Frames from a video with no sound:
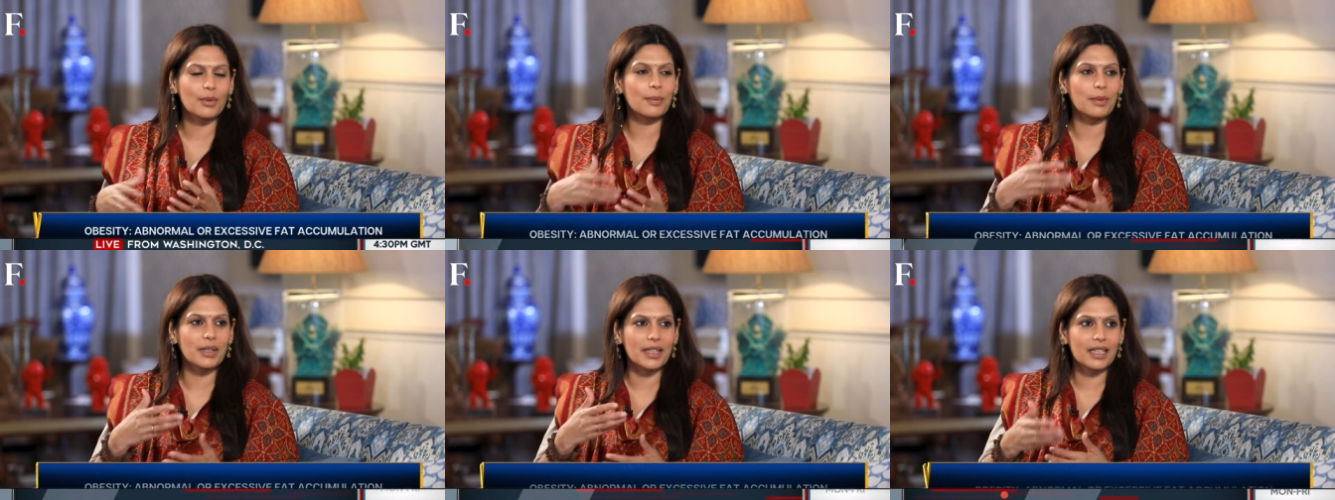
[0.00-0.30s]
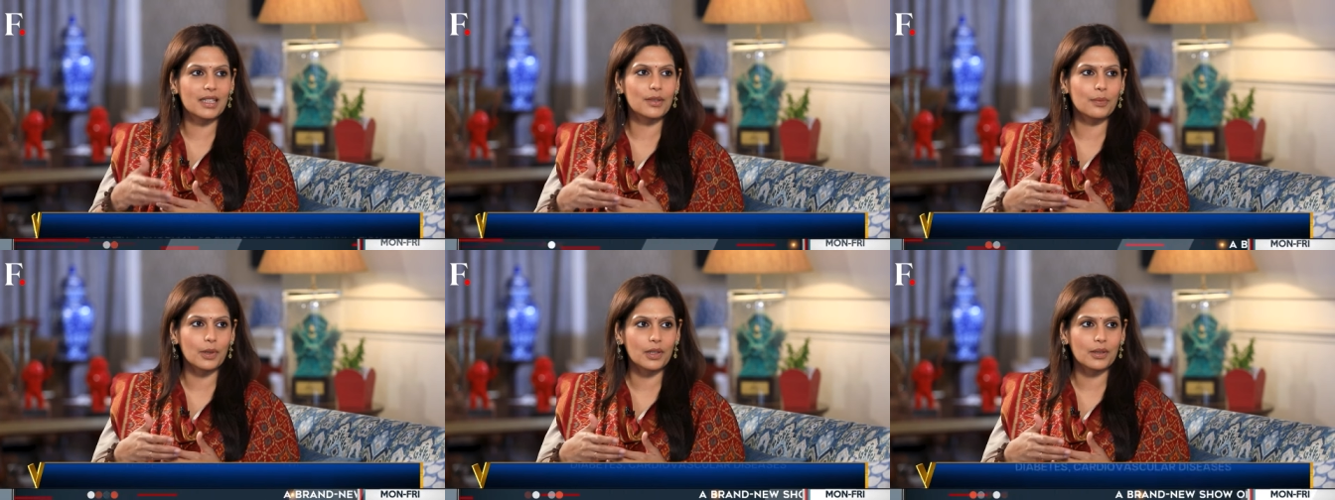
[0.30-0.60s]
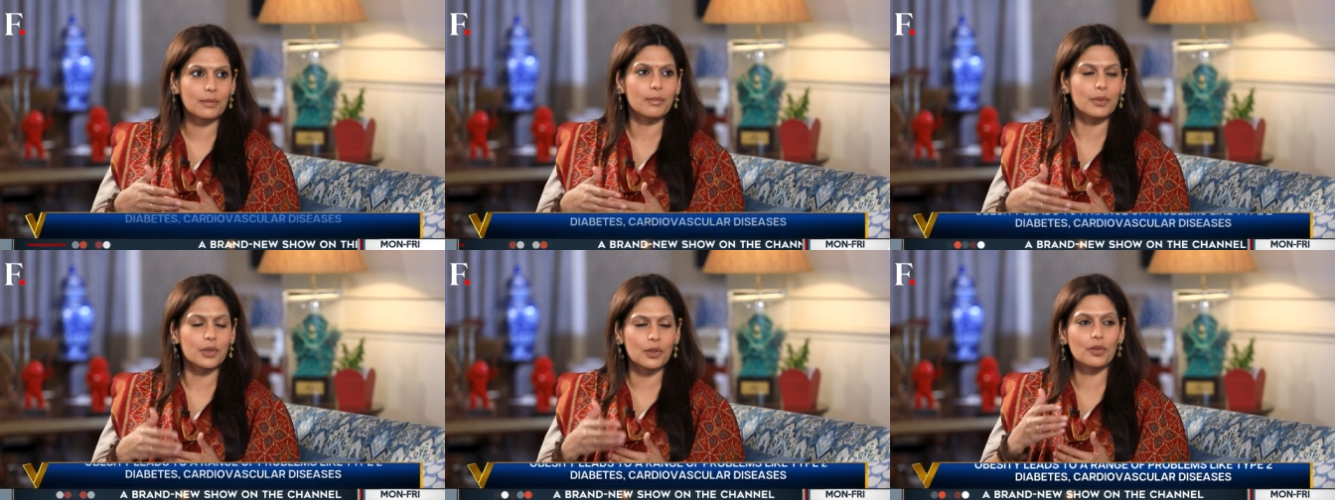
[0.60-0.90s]
Maybe that's what,
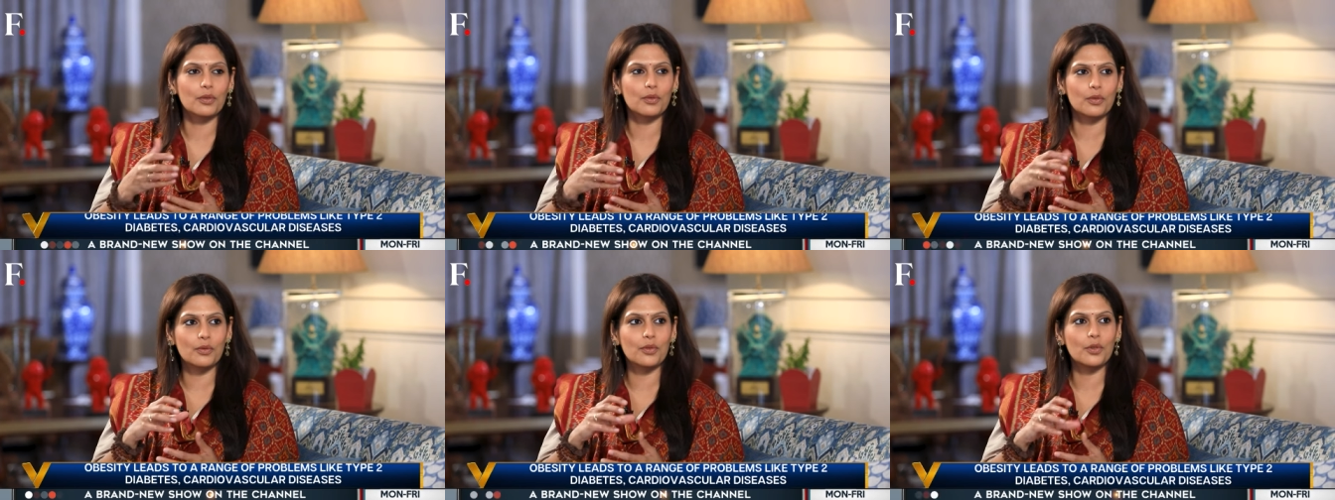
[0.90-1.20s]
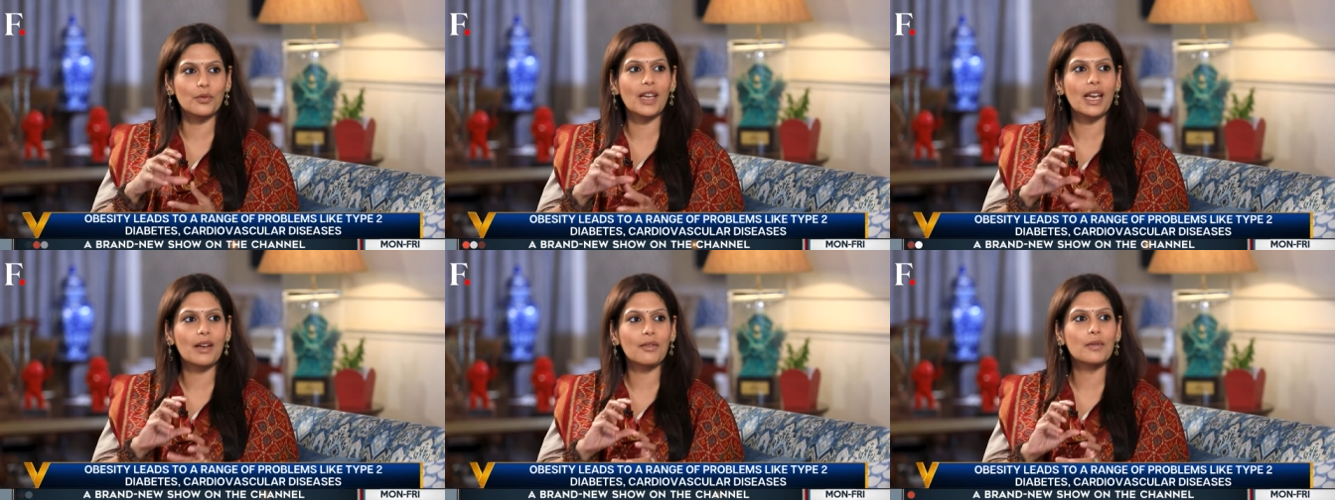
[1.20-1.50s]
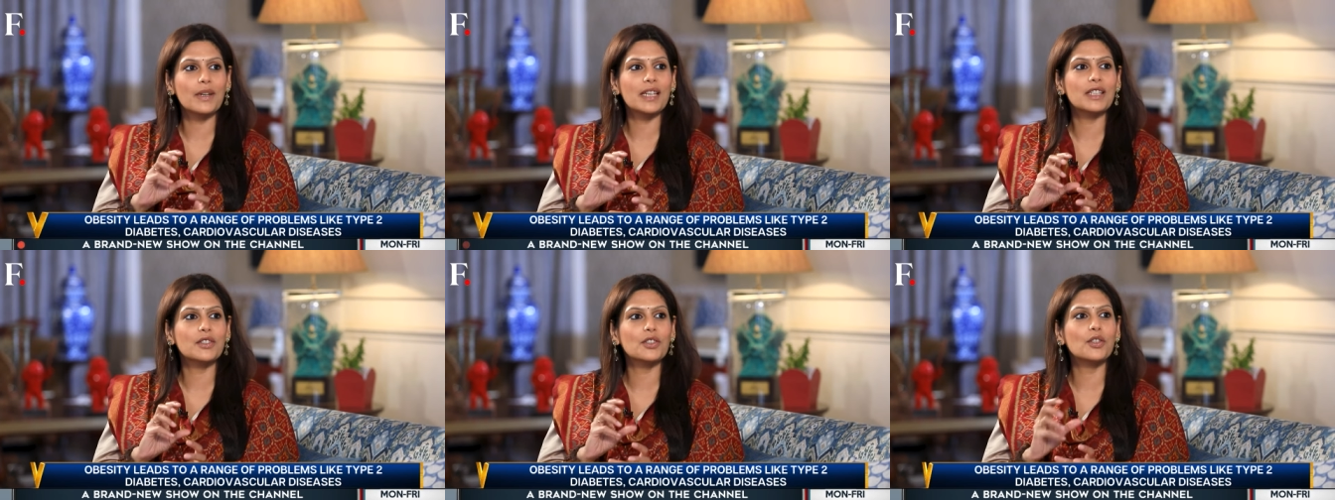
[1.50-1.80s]
but so do we have
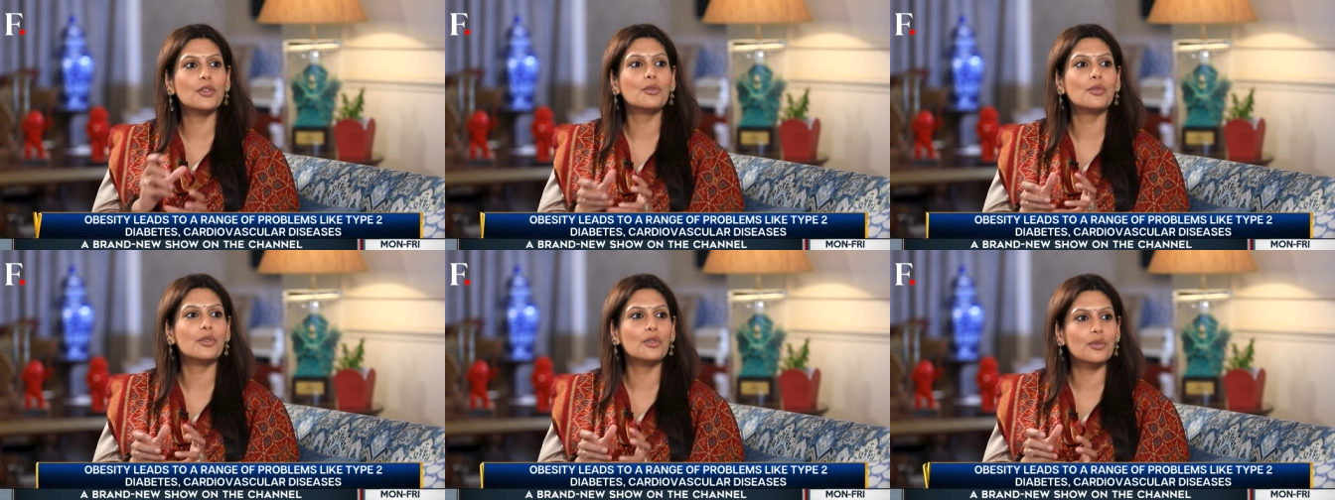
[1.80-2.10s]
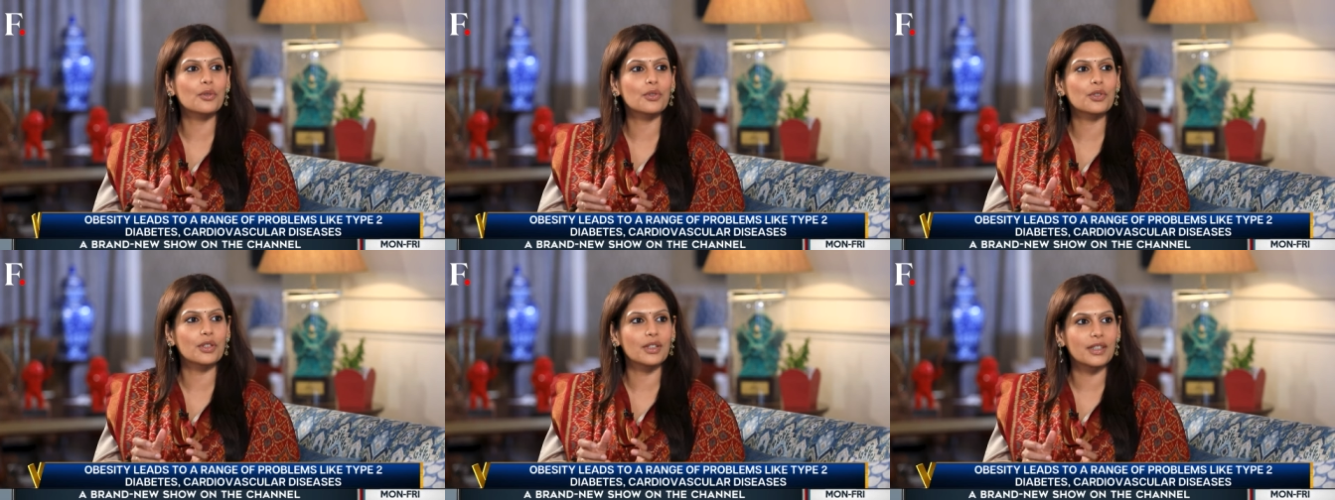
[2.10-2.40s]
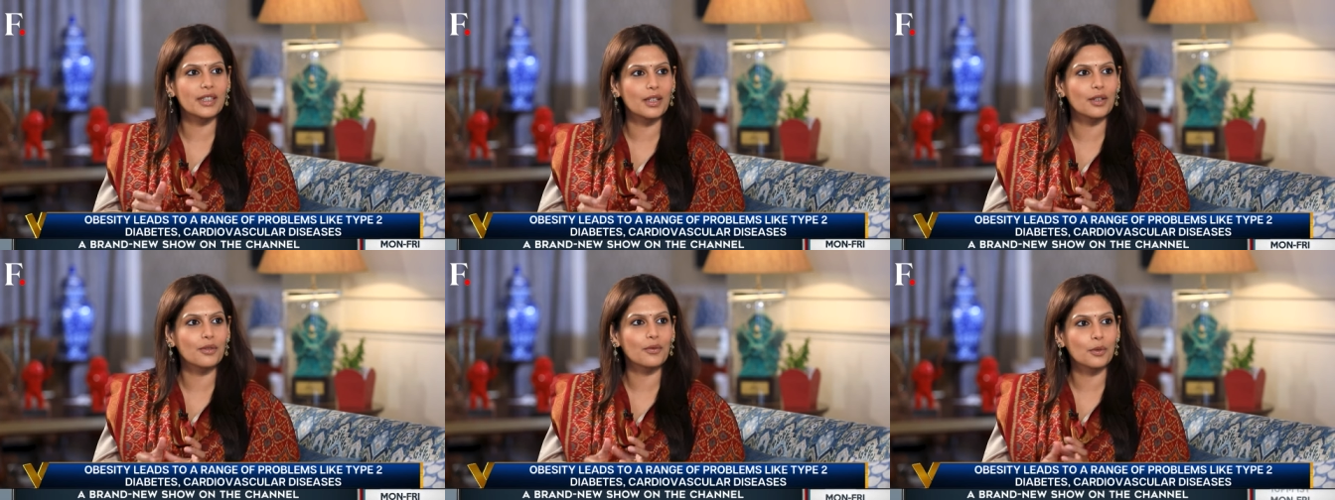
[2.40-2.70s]
a very skewed
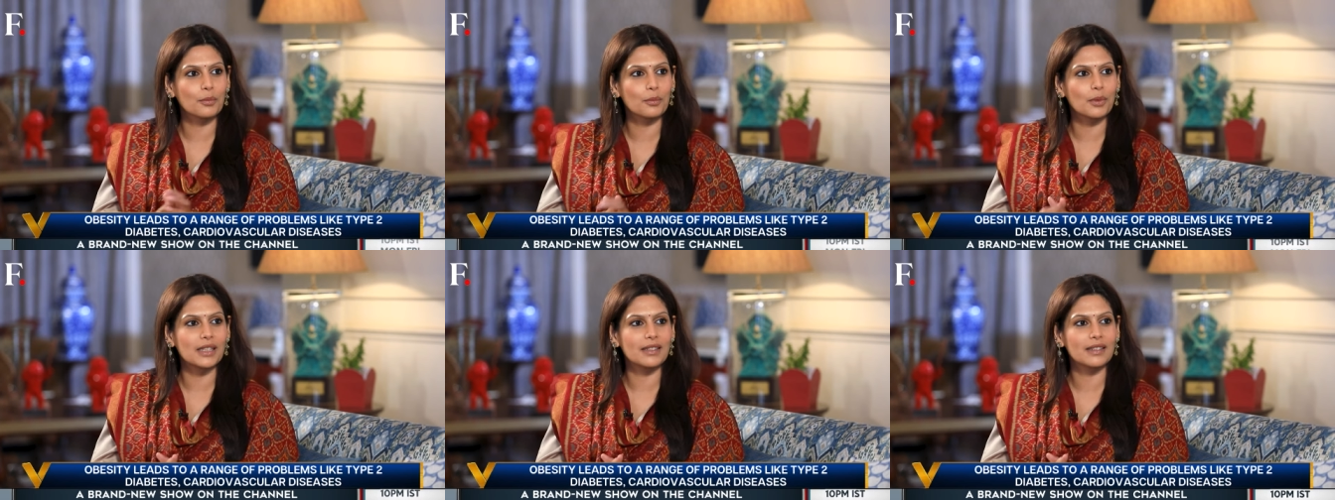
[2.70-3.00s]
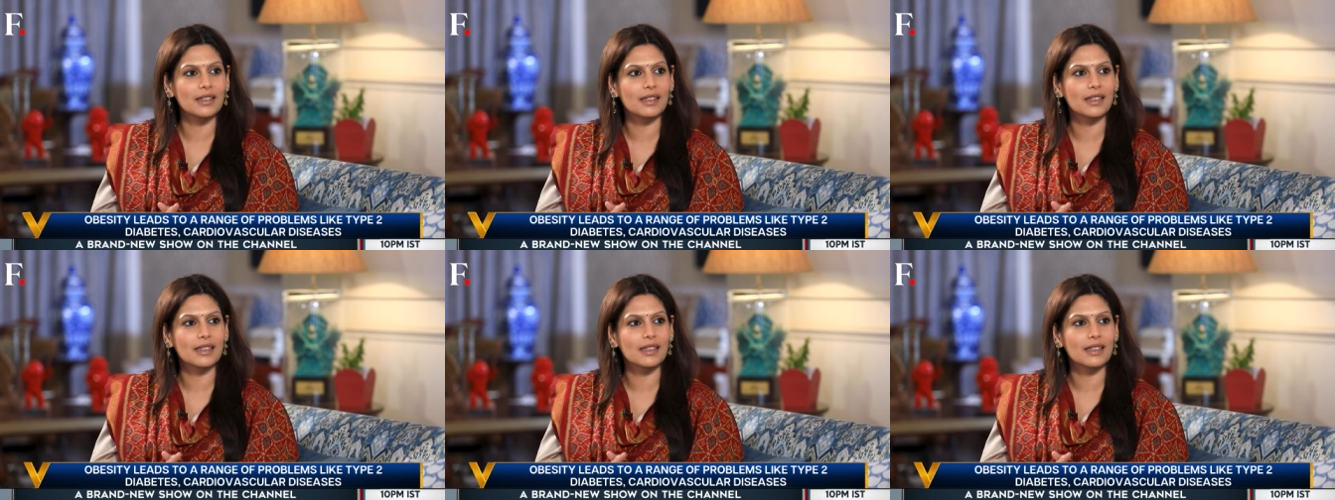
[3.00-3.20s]
notion then of obesity?